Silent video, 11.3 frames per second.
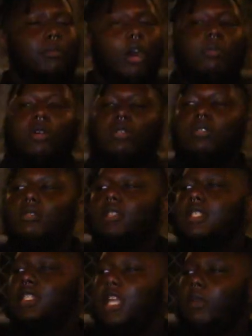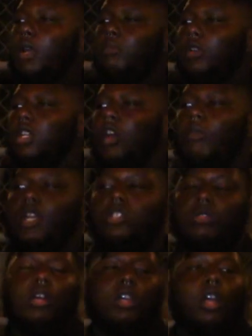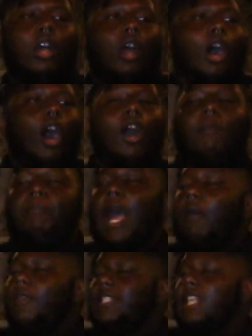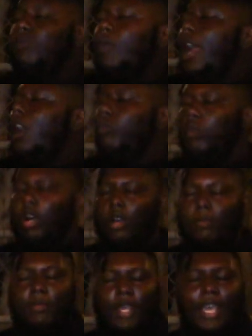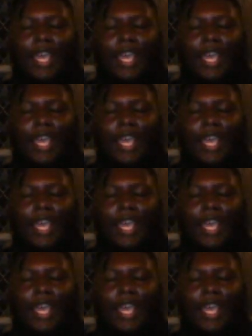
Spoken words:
Mobile steering when Noah drunk. All powers in red rum.